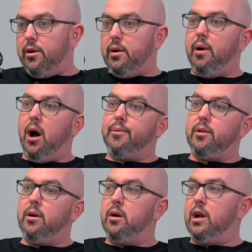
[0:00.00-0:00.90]
you're
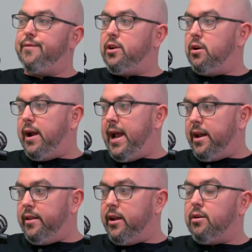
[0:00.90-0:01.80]
popular. If you're
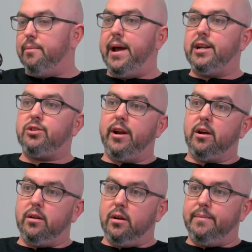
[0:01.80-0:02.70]
analytical based, you're
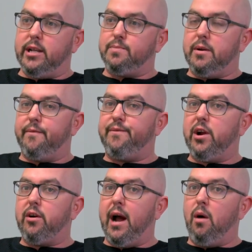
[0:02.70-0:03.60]
analytical based. But
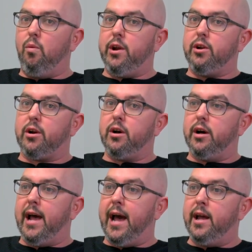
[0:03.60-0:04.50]
figure out what you're
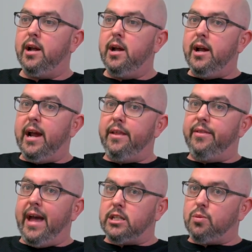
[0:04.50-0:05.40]
good at, and
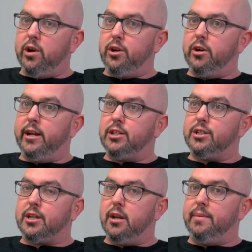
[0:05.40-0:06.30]
that's what your niche is going to